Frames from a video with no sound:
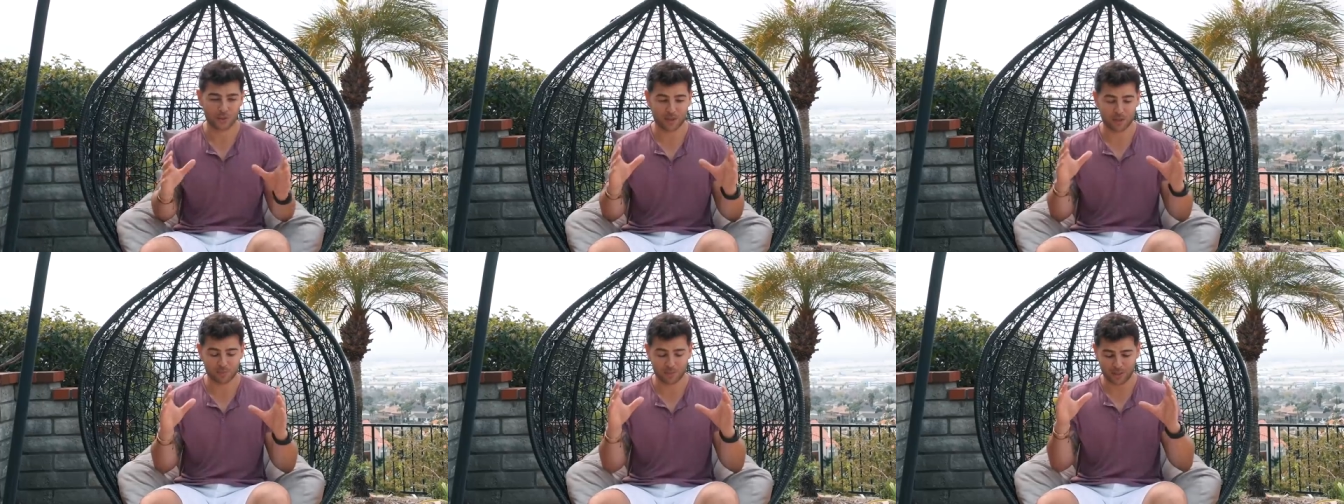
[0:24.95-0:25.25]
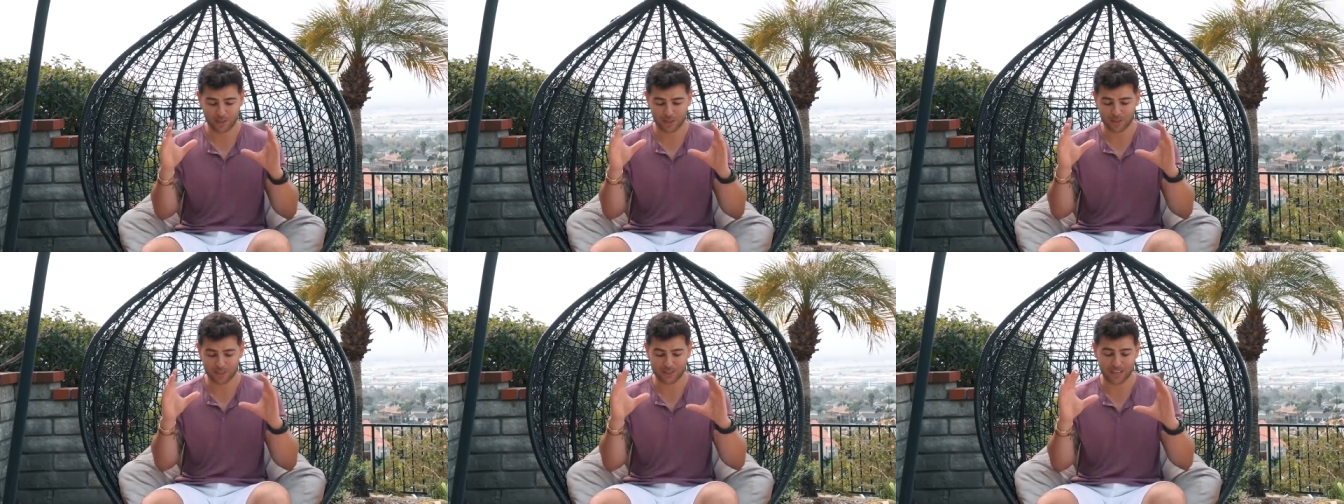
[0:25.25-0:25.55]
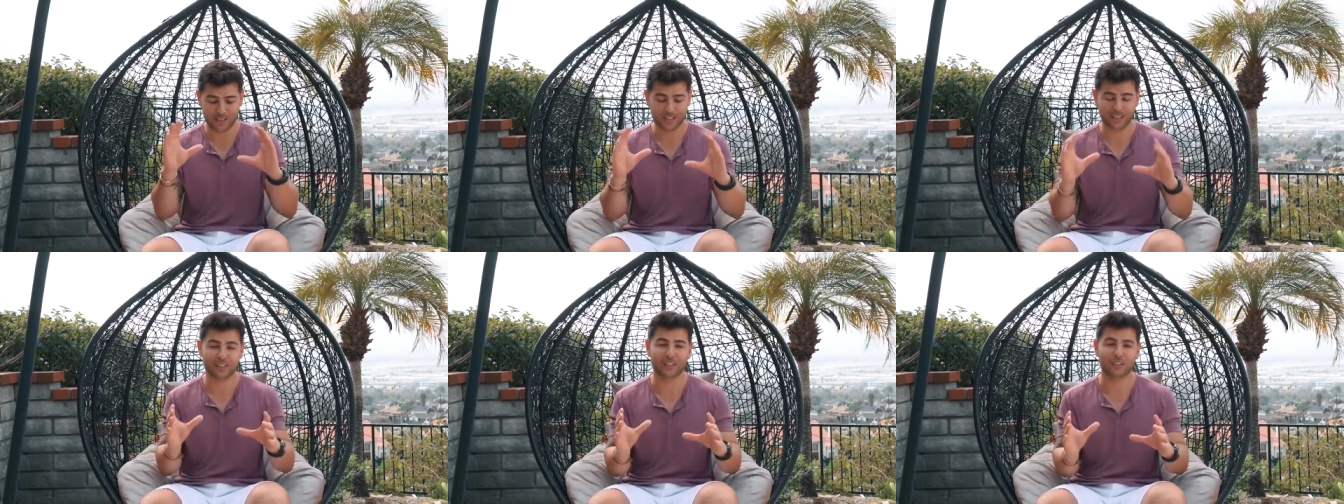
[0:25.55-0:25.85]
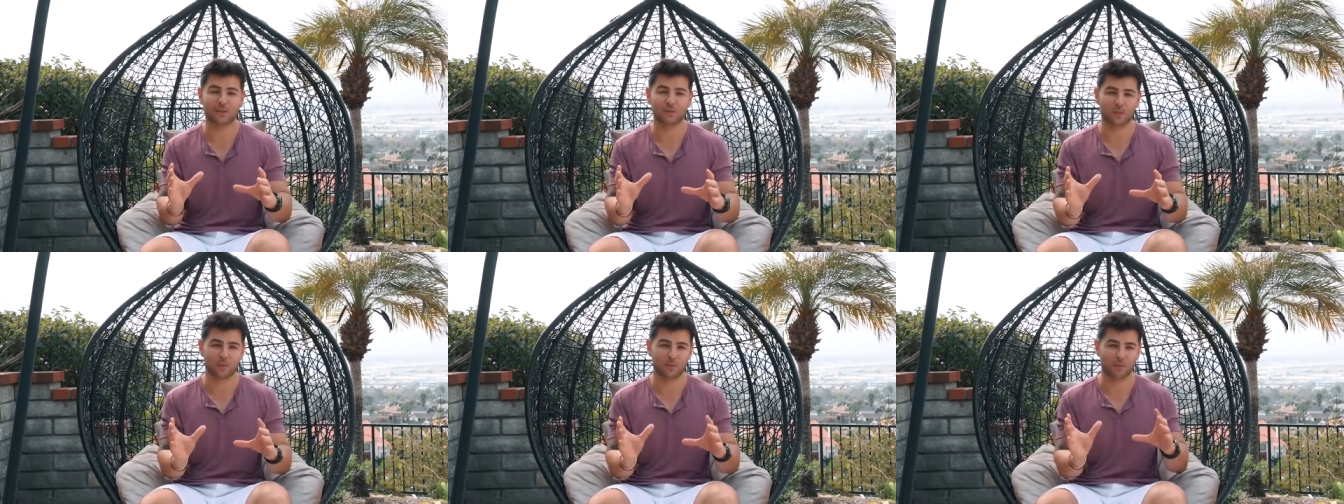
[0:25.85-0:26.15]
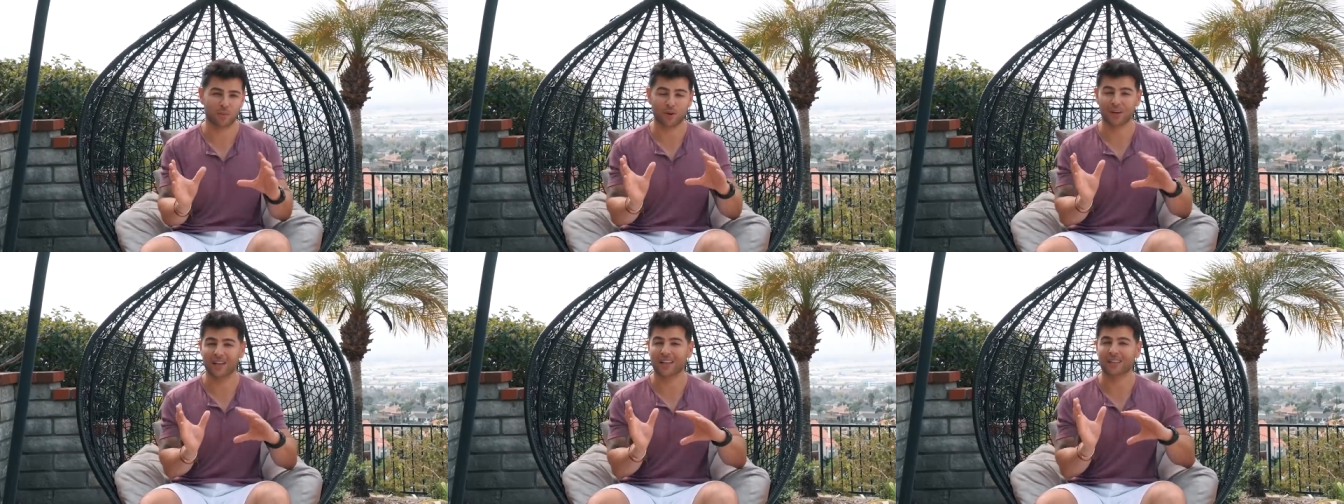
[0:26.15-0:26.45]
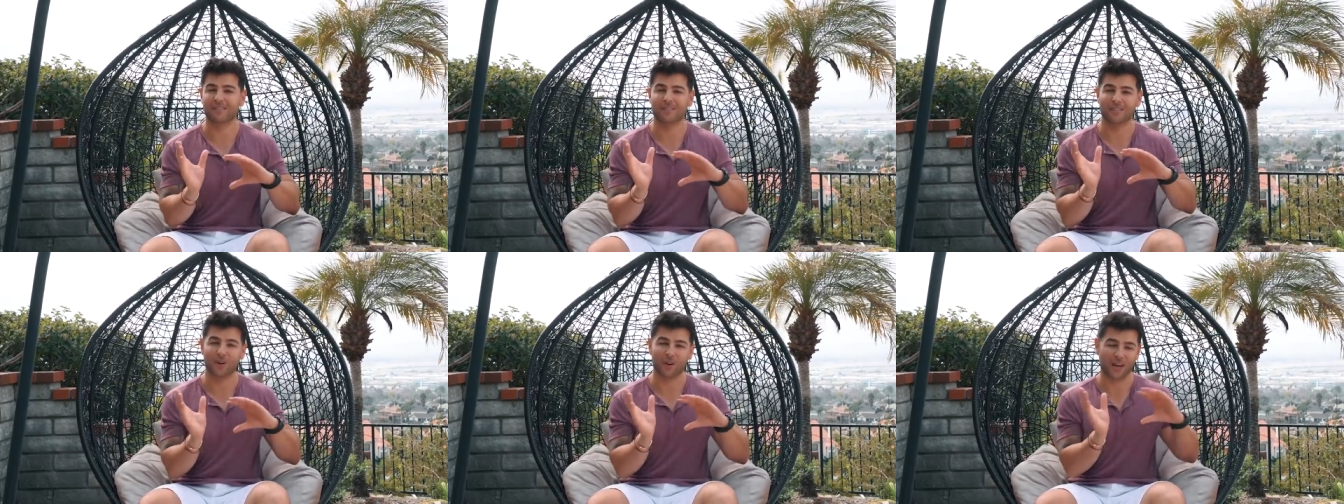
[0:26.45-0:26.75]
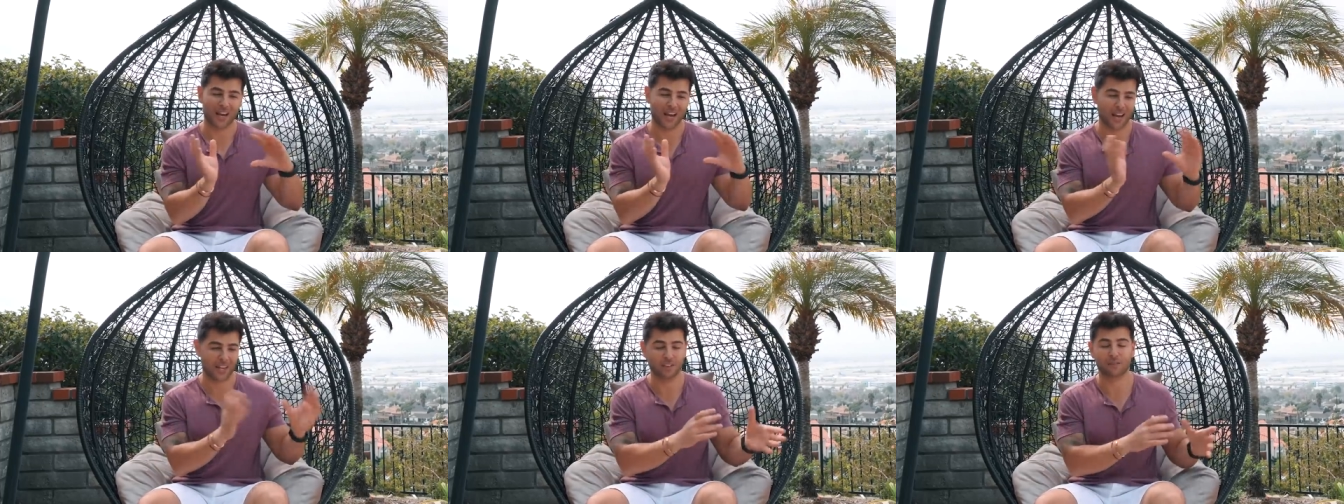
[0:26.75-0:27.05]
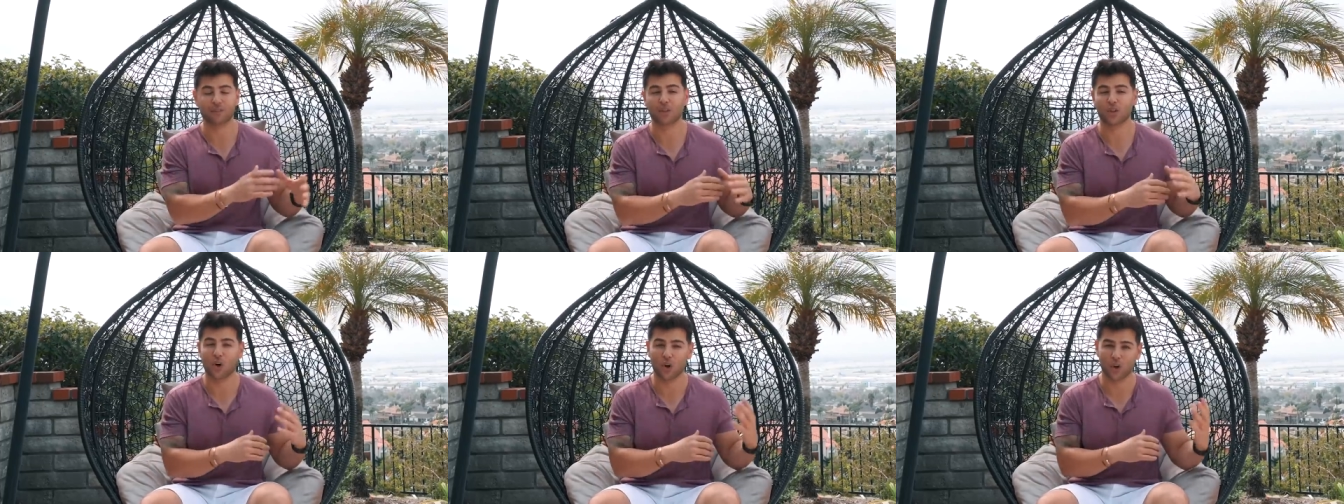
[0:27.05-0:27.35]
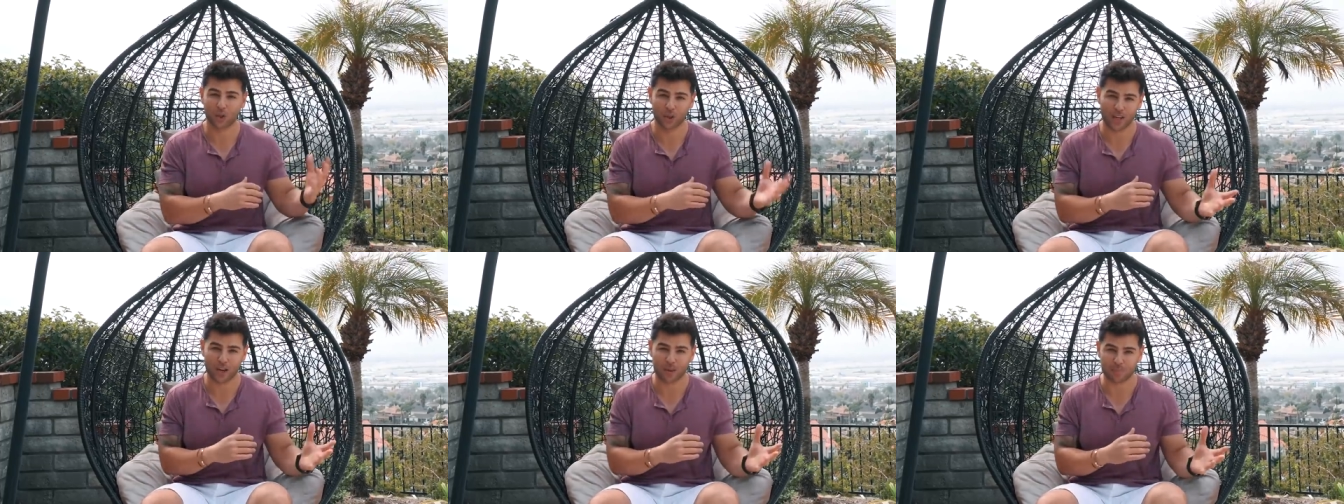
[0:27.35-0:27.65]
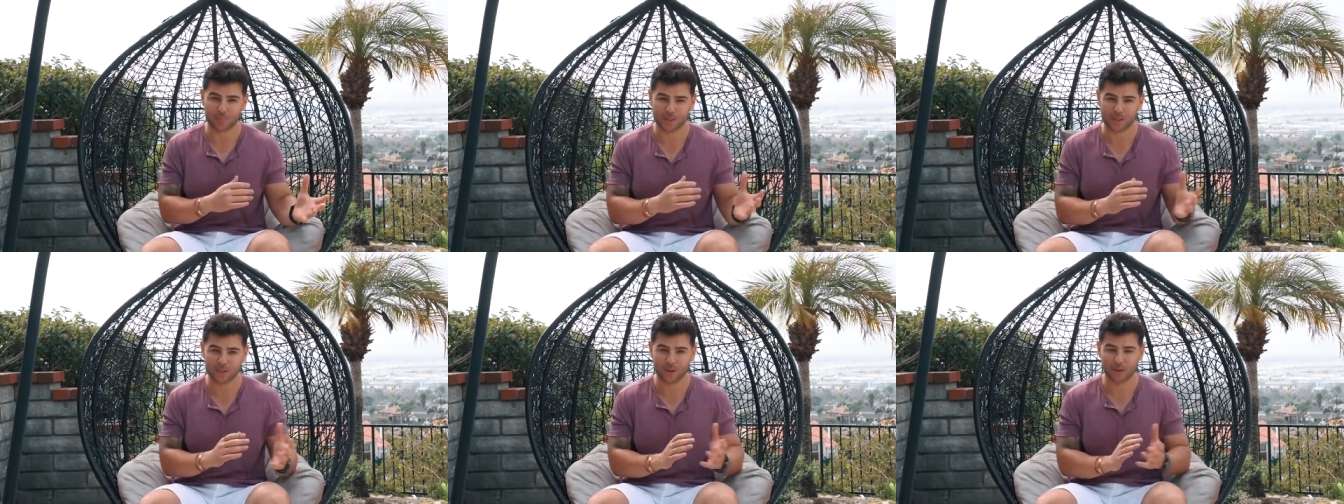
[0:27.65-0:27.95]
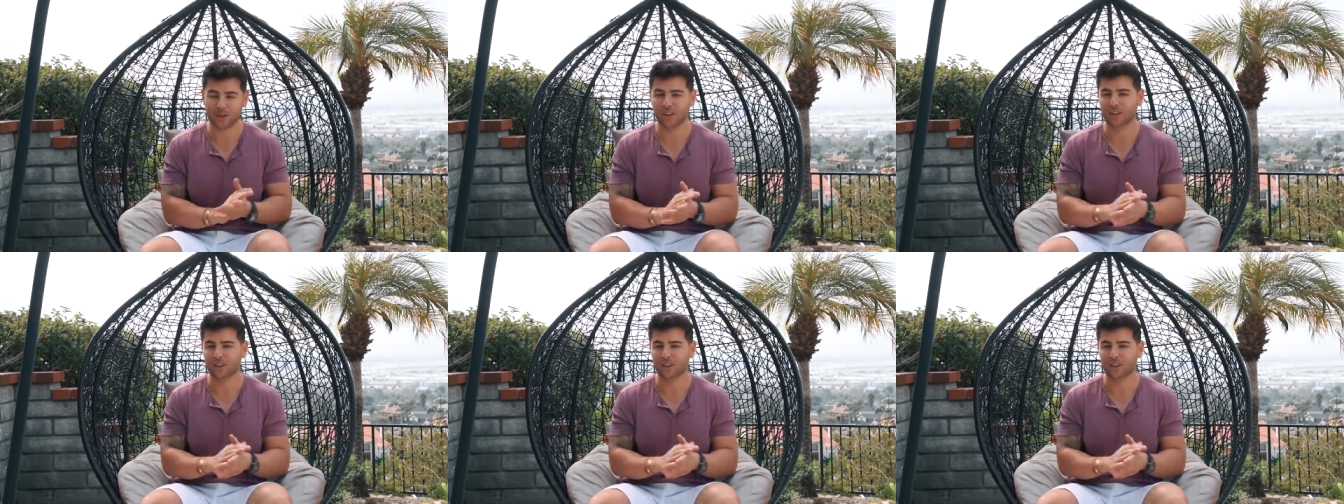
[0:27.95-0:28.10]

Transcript: and because that clip was buried at the very end of an early episode,